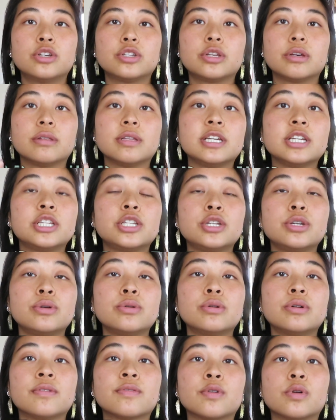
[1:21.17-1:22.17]
So these
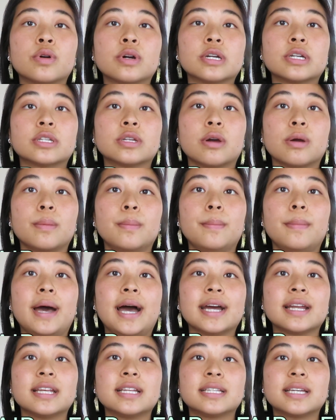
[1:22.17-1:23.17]
two, of course, are
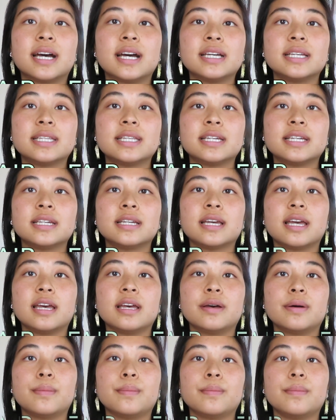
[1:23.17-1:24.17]
magnetizing,
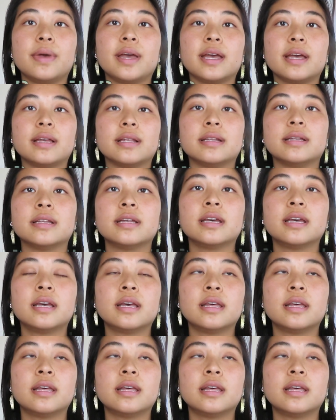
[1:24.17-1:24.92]
and